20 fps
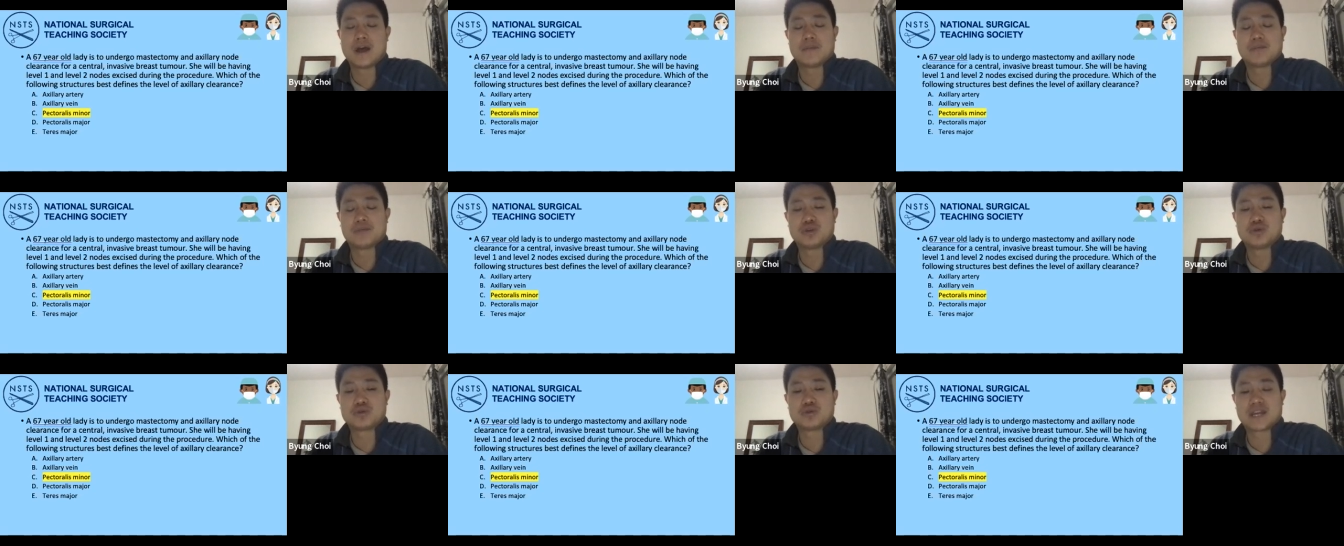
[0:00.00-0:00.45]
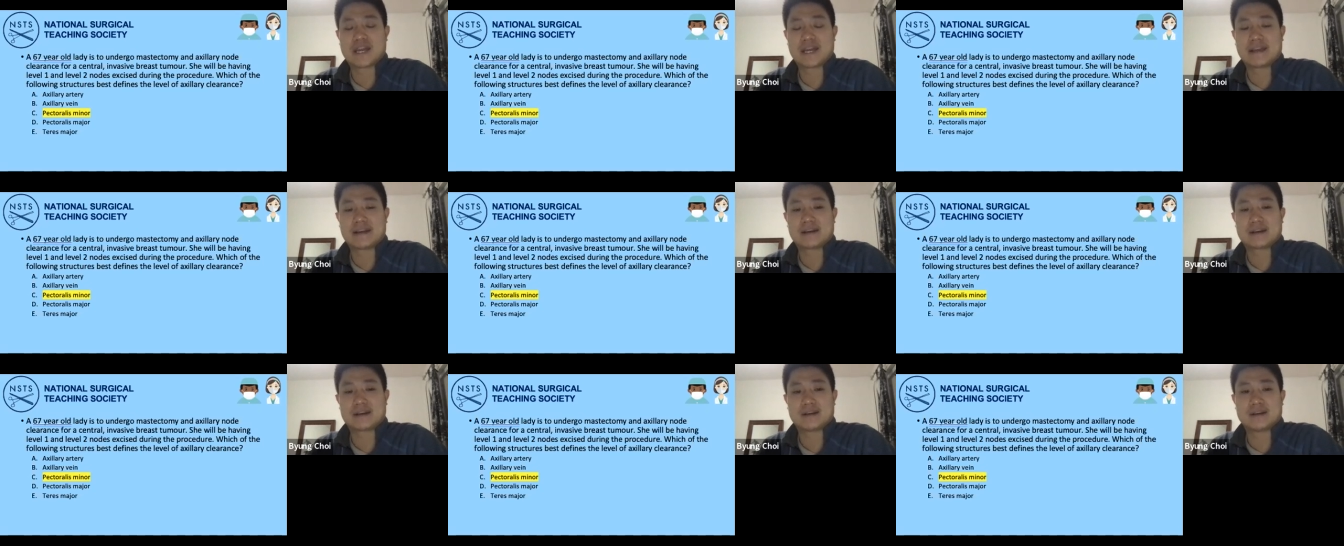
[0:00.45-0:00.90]
you
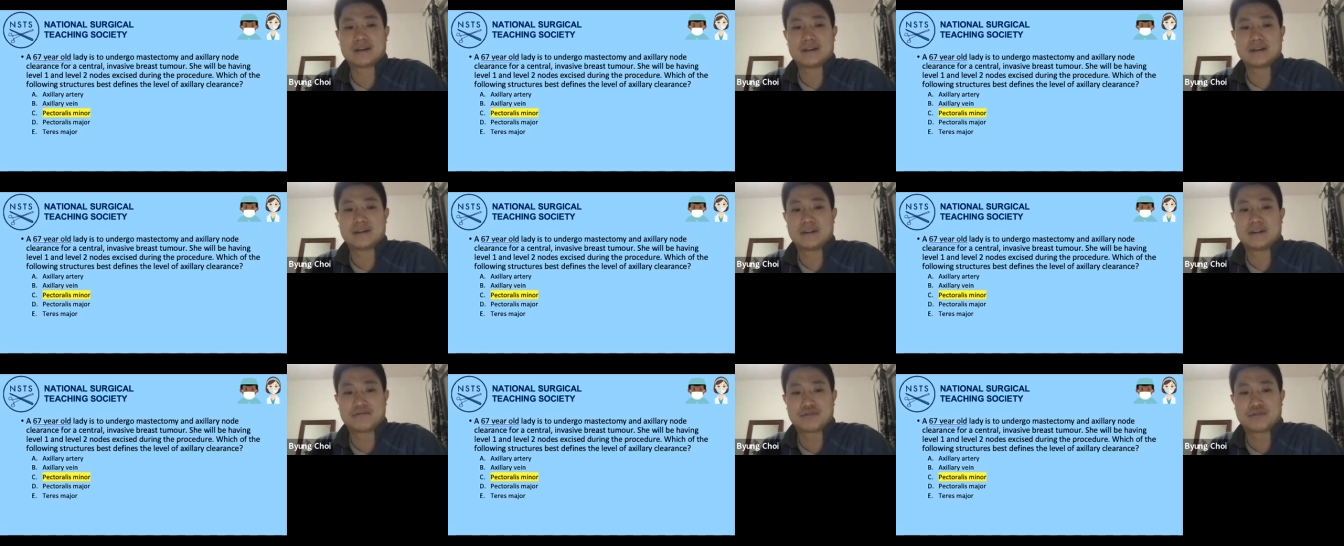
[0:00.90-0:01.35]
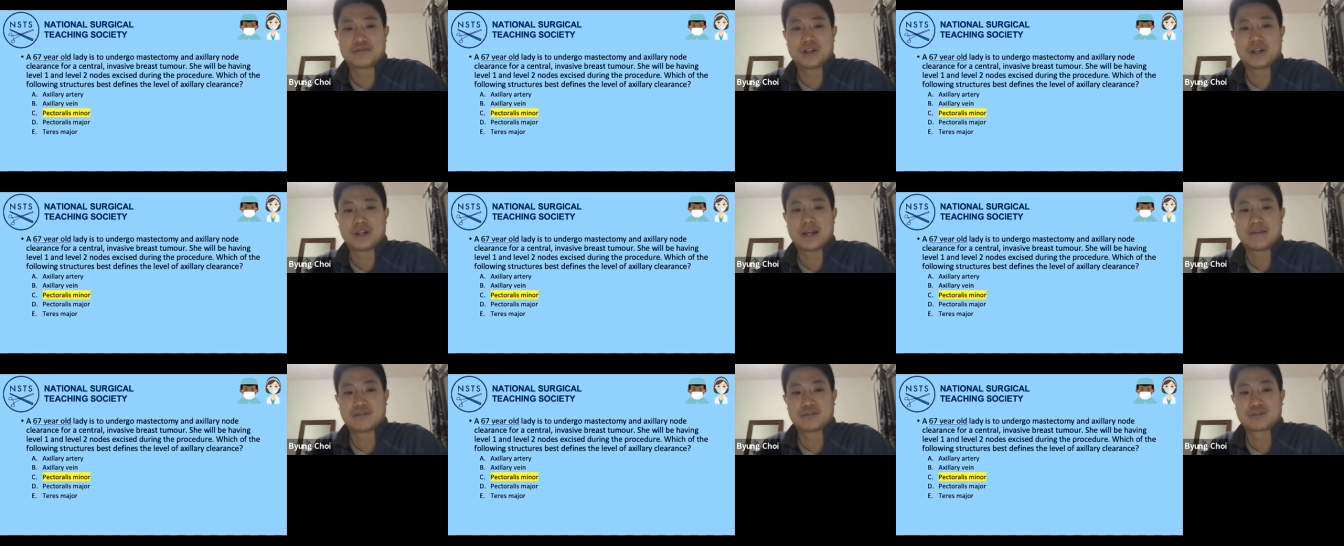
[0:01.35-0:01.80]
take different
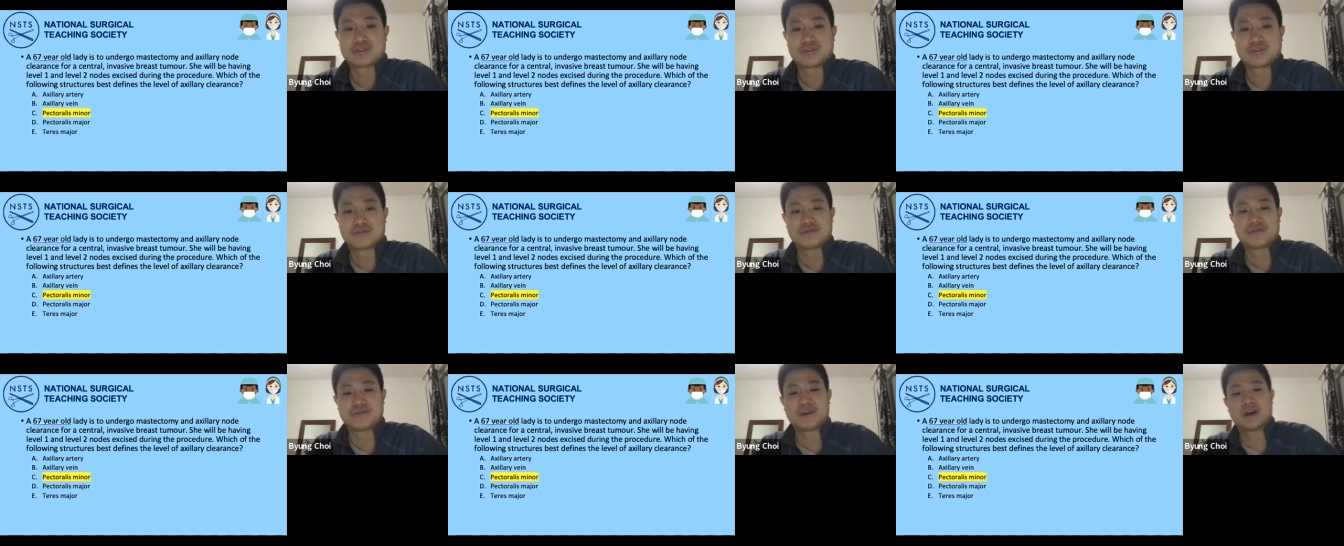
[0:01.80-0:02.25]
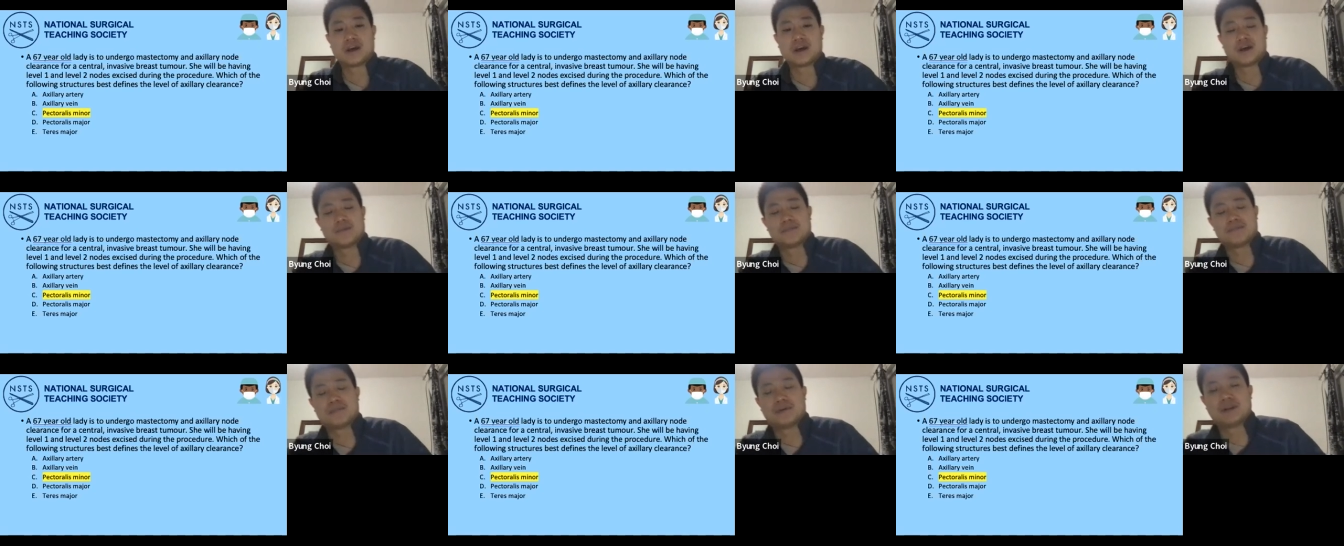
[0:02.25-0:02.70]
levels of
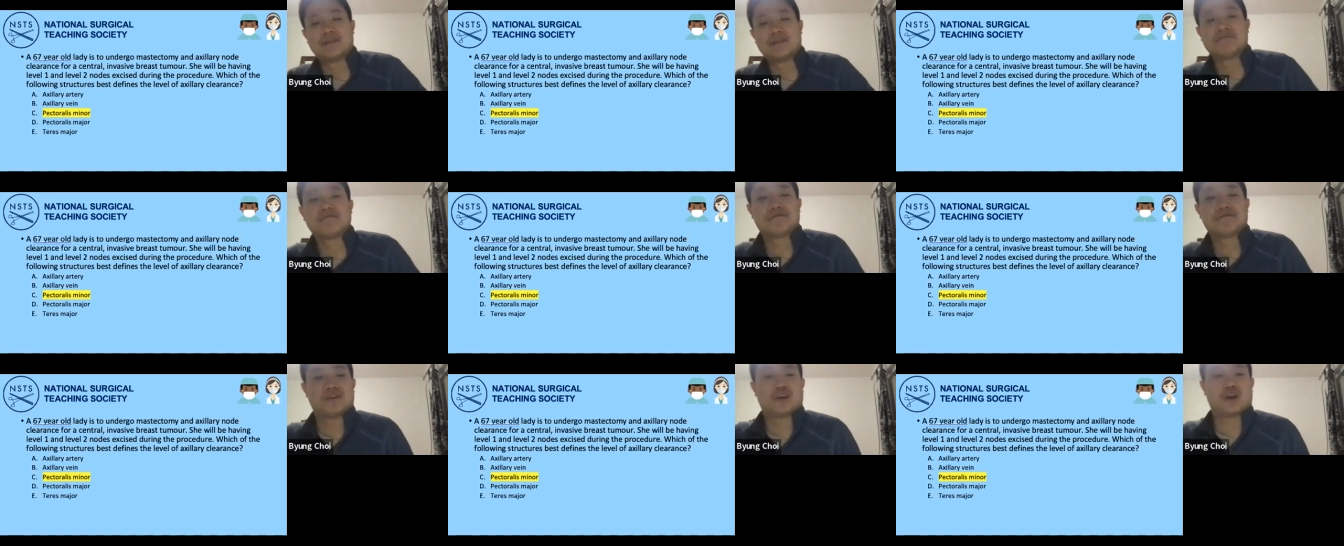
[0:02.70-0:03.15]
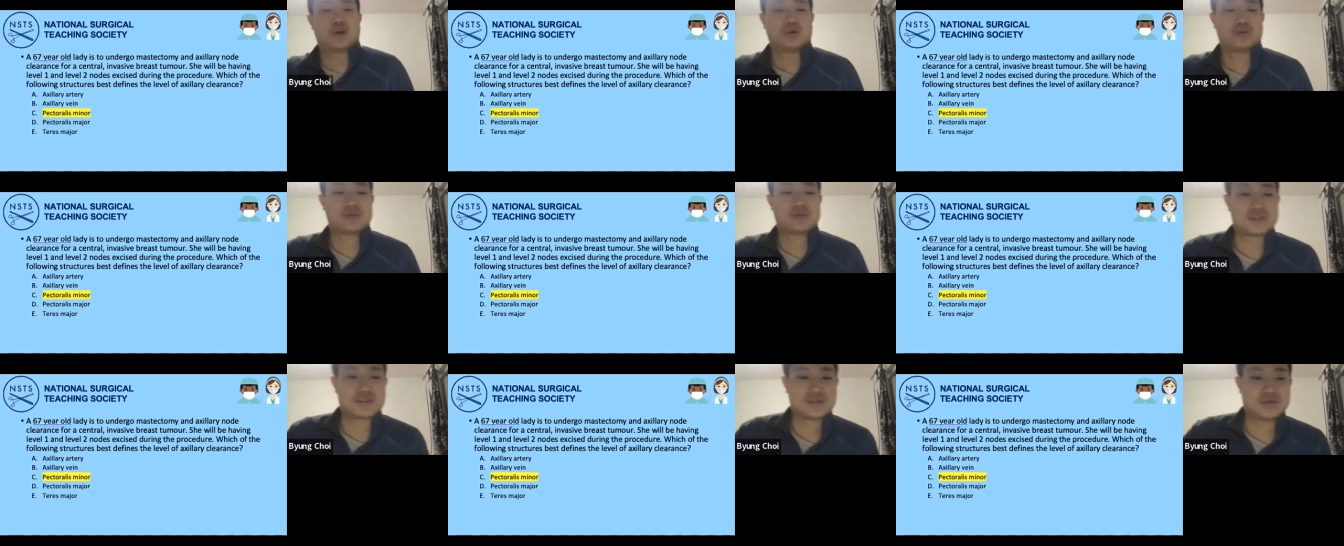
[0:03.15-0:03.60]
lymph
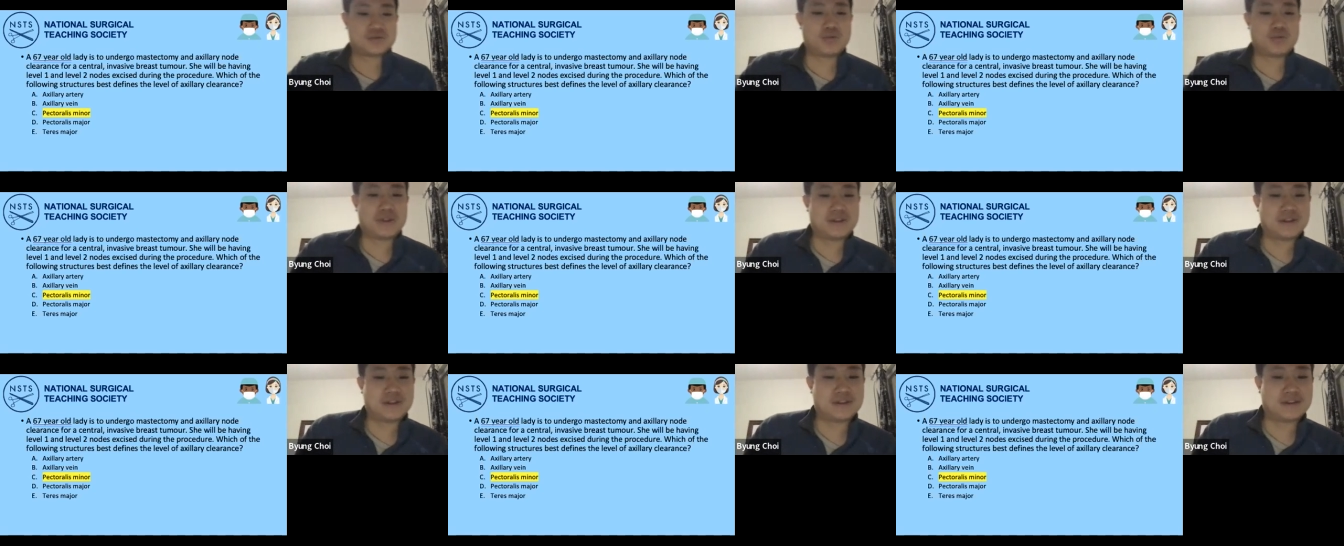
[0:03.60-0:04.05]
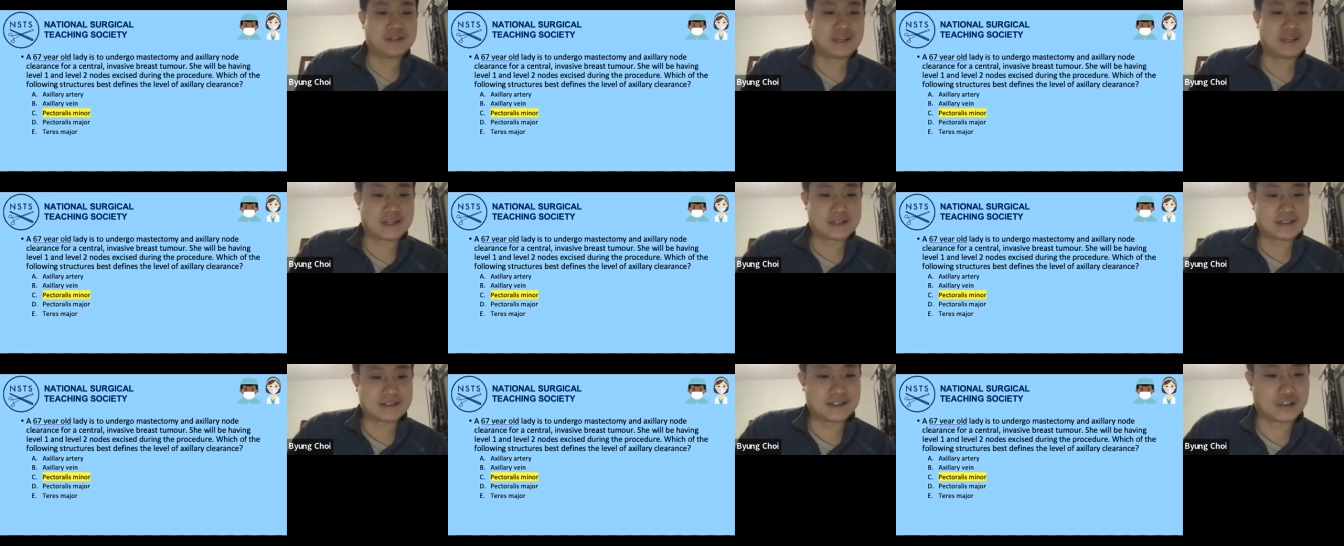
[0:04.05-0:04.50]
nodes within the
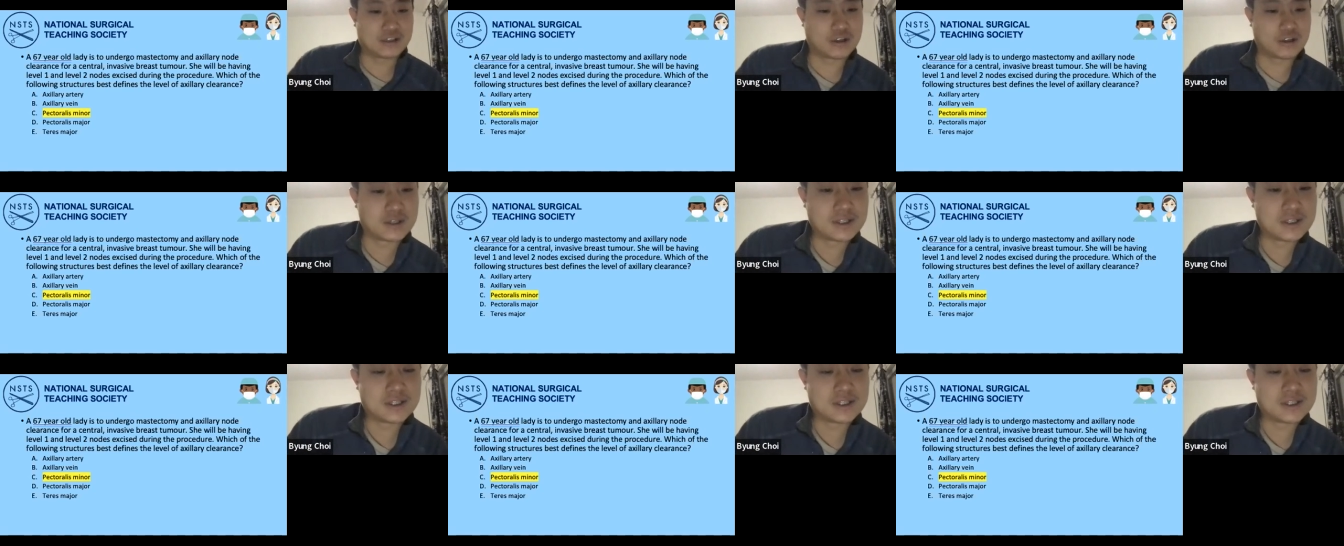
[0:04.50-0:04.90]
axilla.